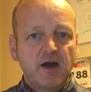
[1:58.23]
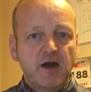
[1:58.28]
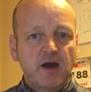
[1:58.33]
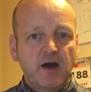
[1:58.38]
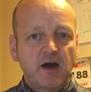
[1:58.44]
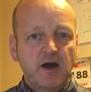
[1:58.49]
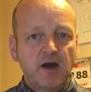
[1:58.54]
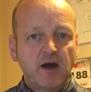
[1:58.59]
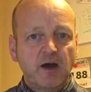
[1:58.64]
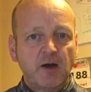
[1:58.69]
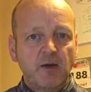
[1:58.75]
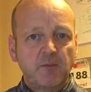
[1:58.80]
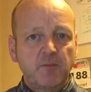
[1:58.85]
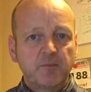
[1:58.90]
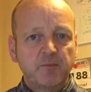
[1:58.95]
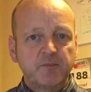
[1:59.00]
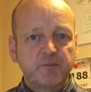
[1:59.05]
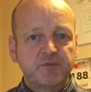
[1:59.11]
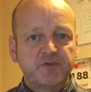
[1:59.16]

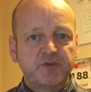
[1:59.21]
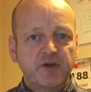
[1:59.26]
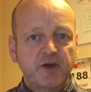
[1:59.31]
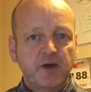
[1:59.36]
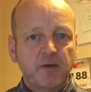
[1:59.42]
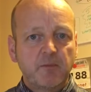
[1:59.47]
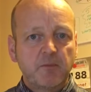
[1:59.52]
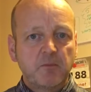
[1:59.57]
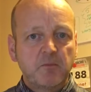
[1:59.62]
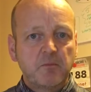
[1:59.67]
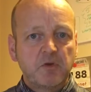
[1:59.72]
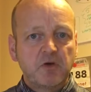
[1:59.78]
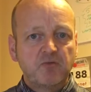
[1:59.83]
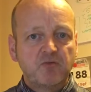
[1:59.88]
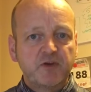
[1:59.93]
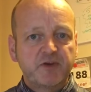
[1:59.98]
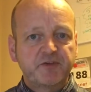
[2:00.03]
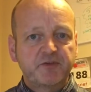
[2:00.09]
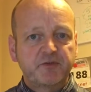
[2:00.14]
Um, some
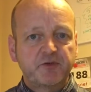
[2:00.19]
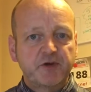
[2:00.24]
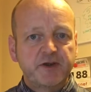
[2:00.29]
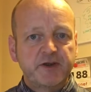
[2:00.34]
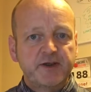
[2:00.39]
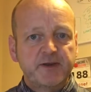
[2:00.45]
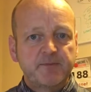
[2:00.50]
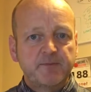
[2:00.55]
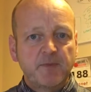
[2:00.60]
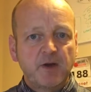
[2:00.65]
risk-free